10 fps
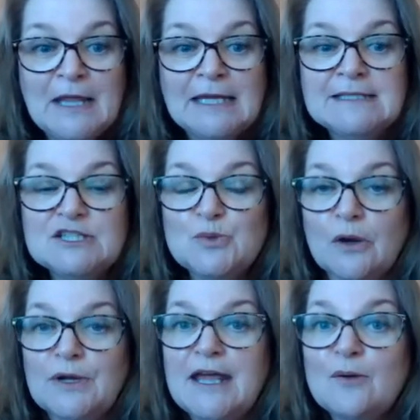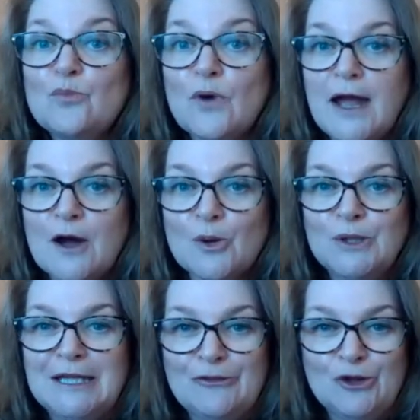And since we already have
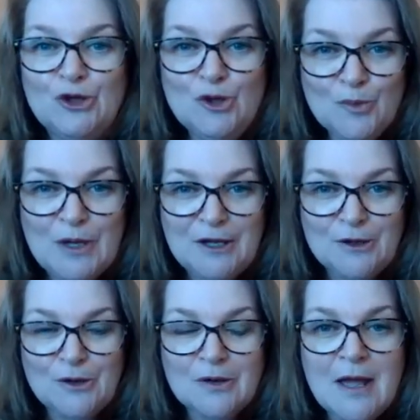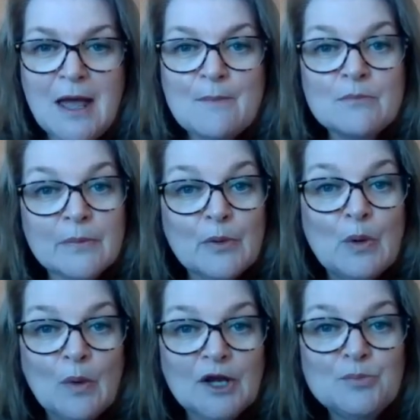brown in the numerator, remember we
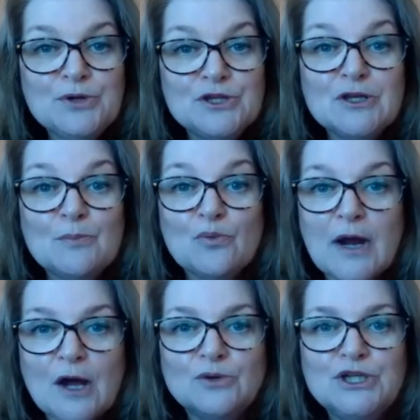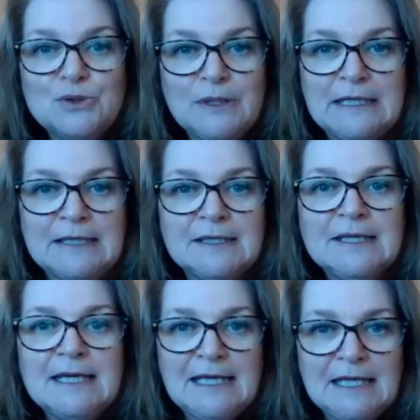want to put the brown unit
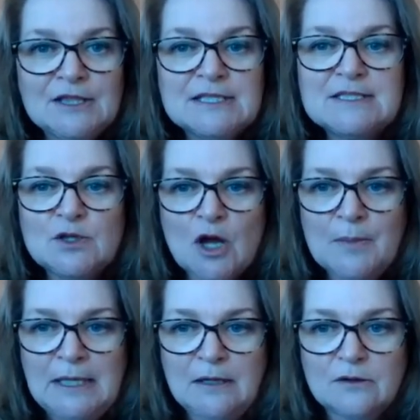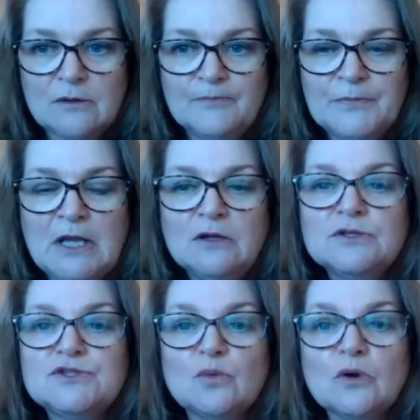in the denominator.
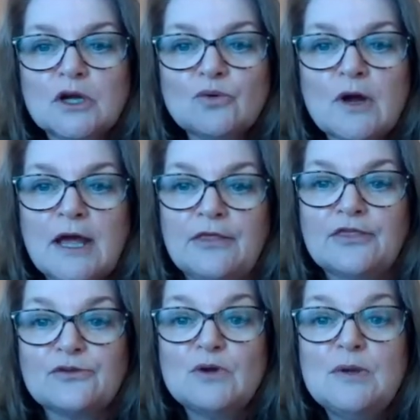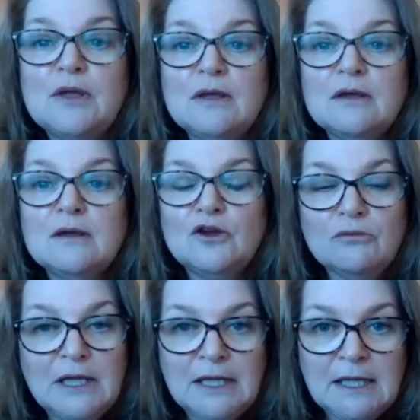So we're going to write 3
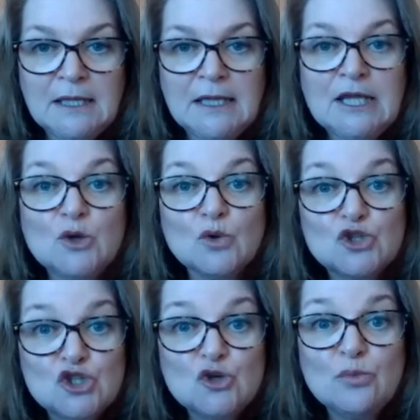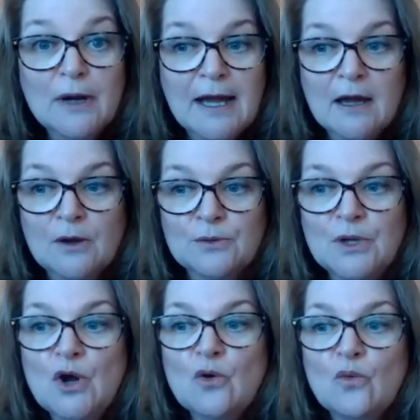green equal 2 brown,
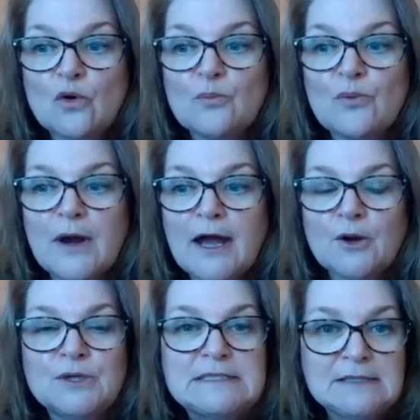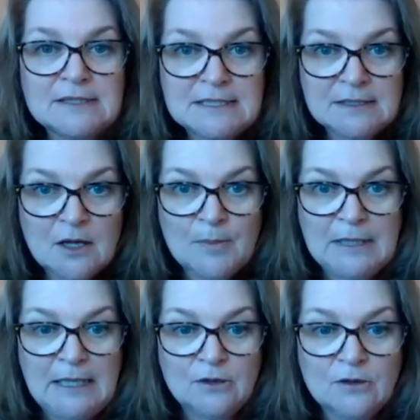where brown is in the
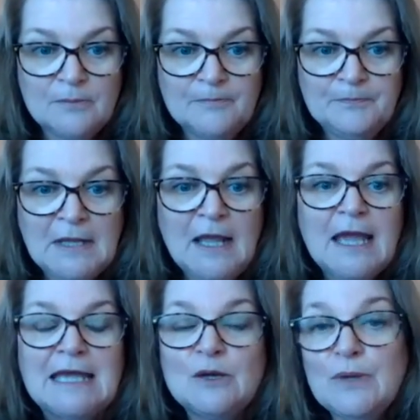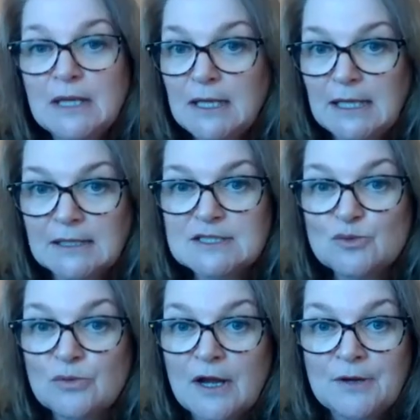denominator. And then we can cancel
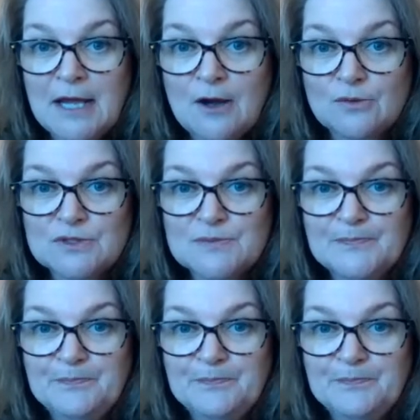brown out.